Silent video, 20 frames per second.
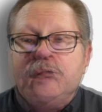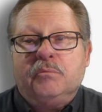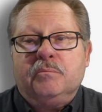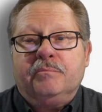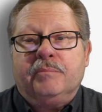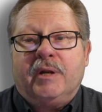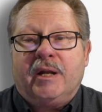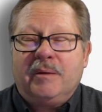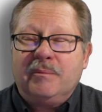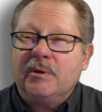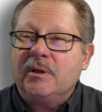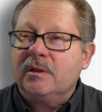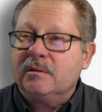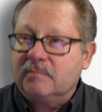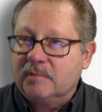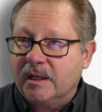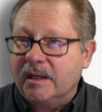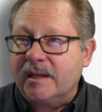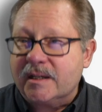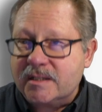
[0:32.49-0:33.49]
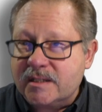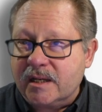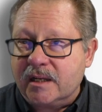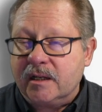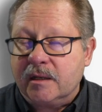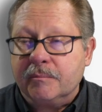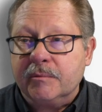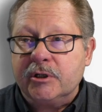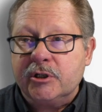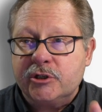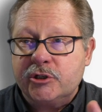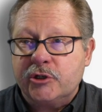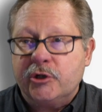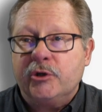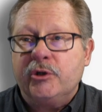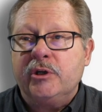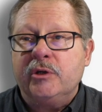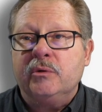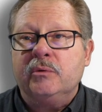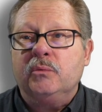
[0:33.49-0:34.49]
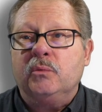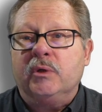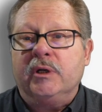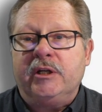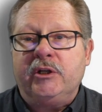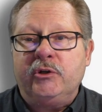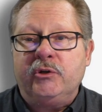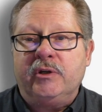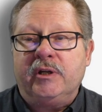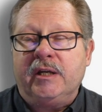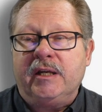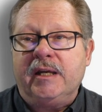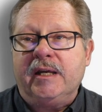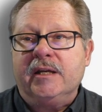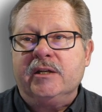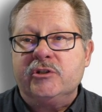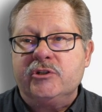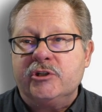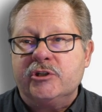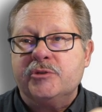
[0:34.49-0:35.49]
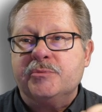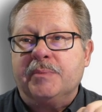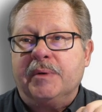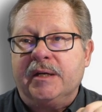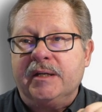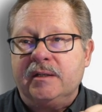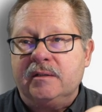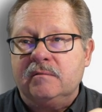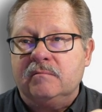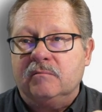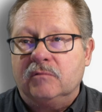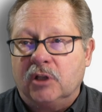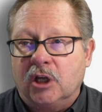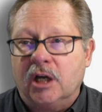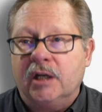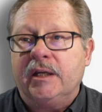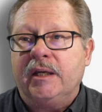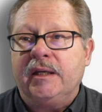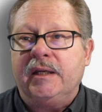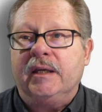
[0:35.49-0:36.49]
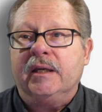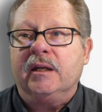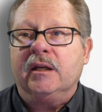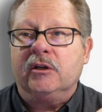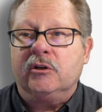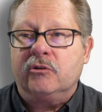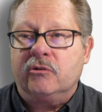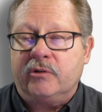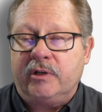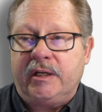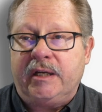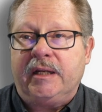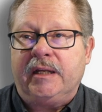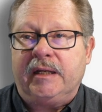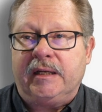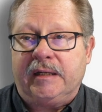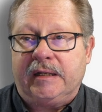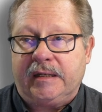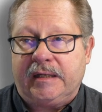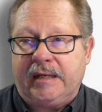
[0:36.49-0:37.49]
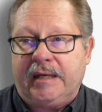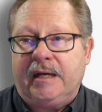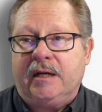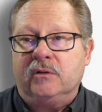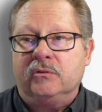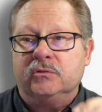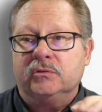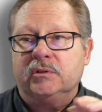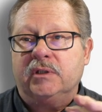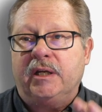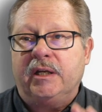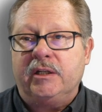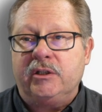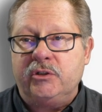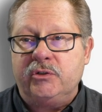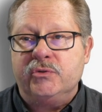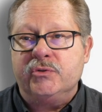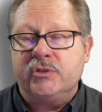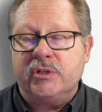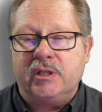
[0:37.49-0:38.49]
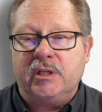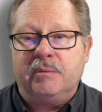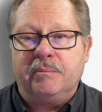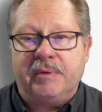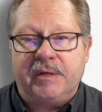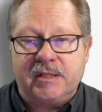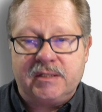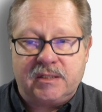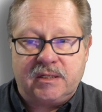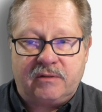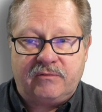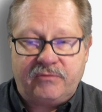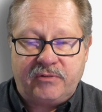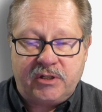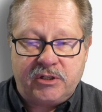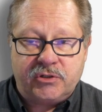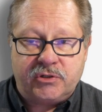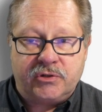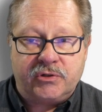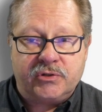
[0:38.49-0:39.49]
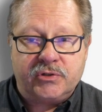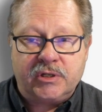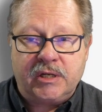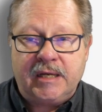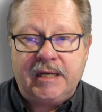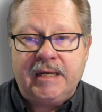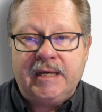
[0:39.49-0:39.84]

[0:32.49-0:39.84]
But I'm going to, like I said, I'm going to show you what you can get just by logging in and creating an account and using the basic features.